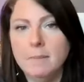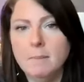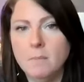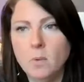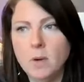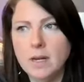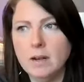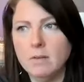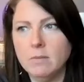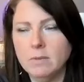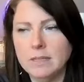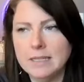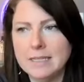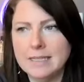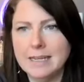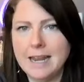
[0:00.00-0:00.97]
We don't
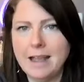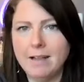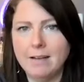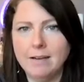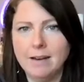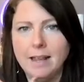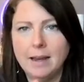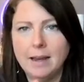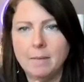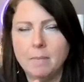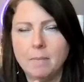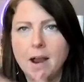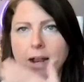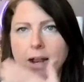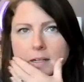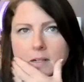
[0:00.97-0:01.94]
really sit out like at
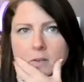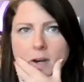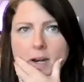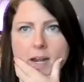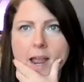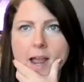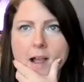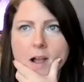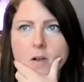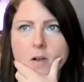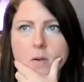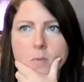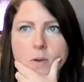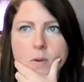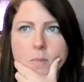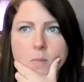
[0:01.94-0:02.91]
practice right now.
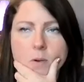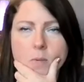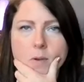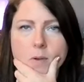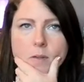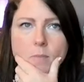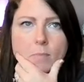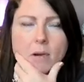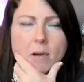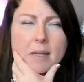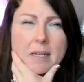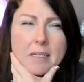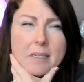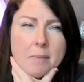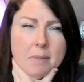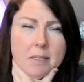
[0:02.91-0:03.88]
We will
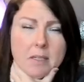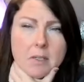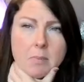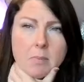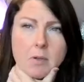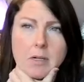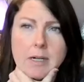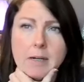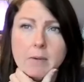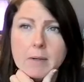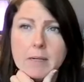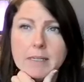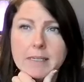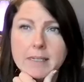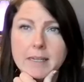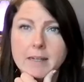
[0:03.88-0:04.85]
probably some in the spring. We
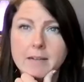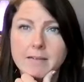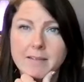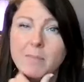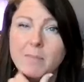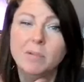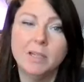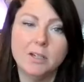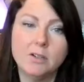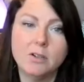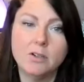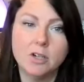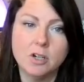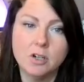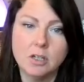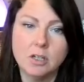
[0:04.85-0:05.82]
sit in
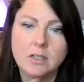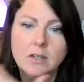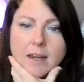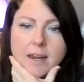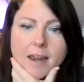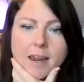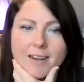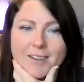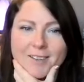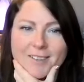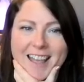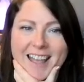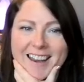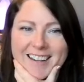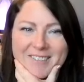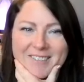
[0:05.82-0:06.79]
bleachers usually, so I can't do
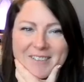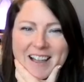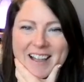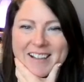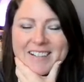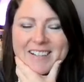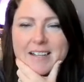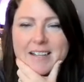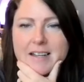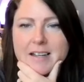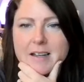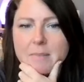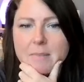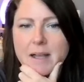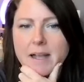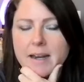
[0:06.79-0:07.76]
that as well.
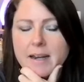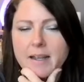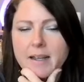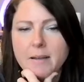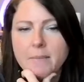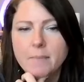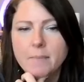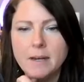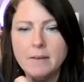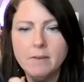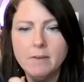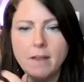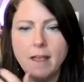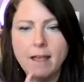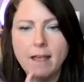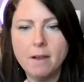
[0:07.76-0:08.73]
But if
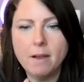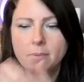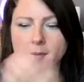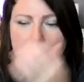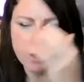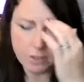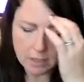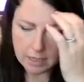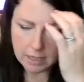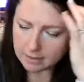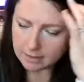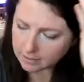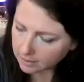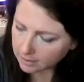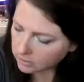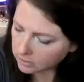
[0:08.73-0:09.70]
you have opportunity, I
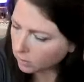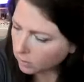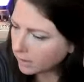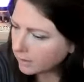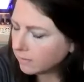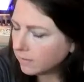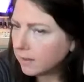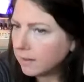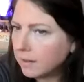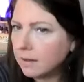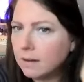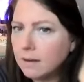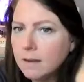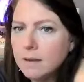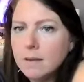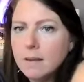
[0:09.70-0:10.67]
think that's a great thing.
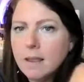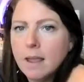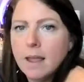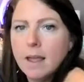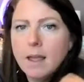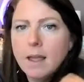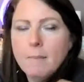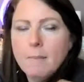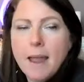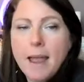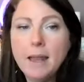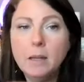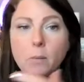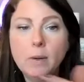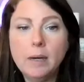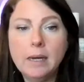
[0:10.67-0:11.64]

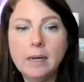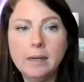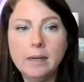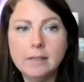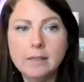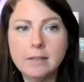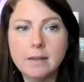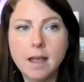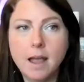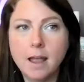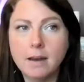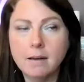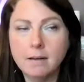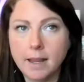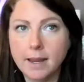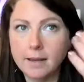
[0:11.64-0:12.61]
Halloween is
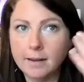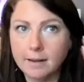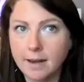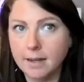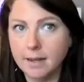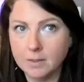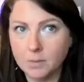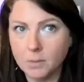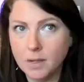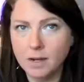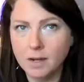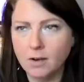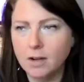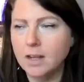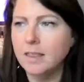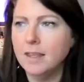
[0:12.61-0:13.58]
not like next week
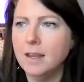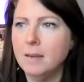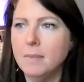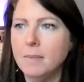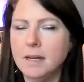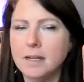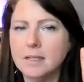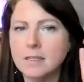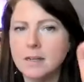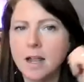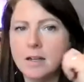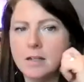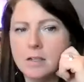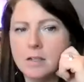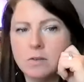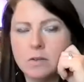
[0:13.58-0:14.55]
or anything, but it's
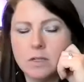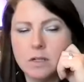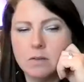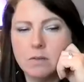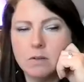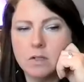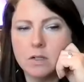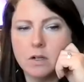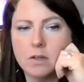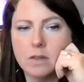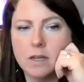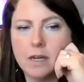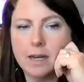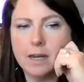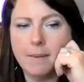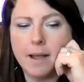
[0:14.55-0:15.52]
not too soon to start
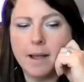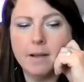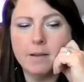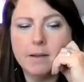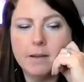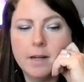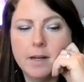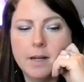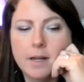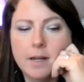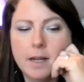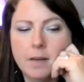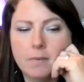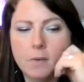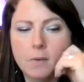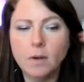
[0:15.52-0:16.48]
thinking about
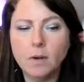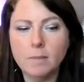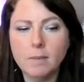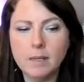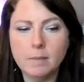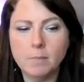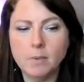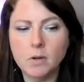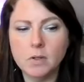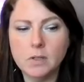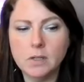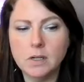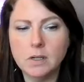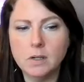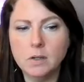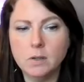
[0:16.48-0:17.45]
if you want to be the
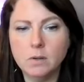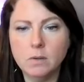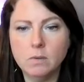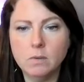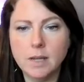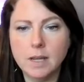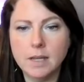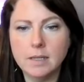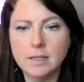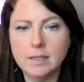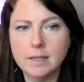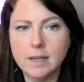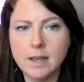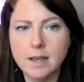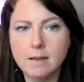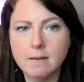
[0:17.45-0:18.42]
person who does
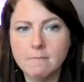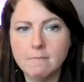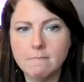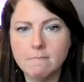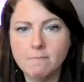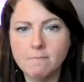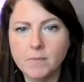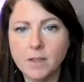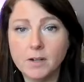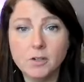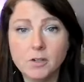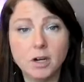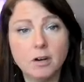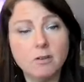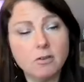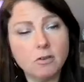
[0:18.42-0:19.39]
a
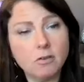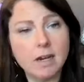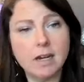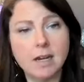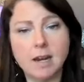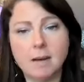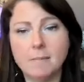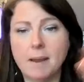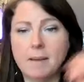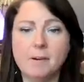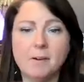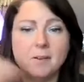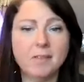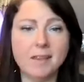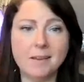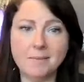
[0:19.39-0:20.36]
trunk or treat, and maybe
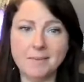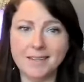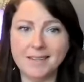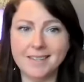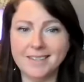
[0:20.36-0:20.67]
your theme is a